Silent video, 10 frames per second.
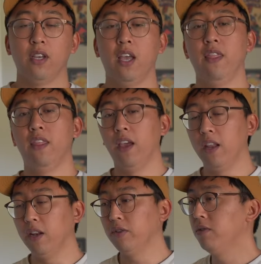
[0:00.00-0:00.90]
and
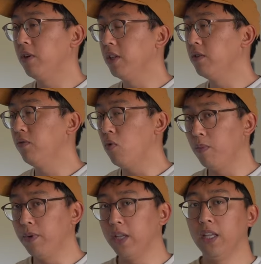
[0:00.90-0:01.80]
then
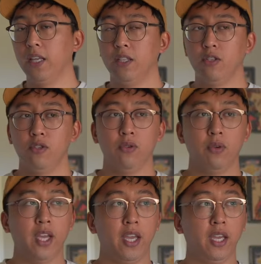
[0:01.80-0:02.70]
transformed it
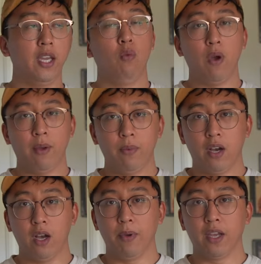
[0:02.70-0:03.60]
into a
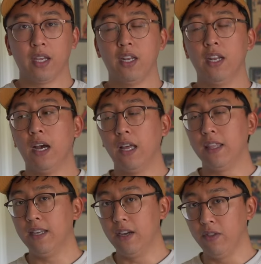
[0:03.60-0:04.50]
webcomic, not
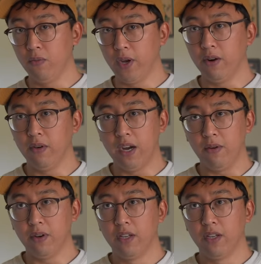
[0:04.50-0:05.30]
the other way around.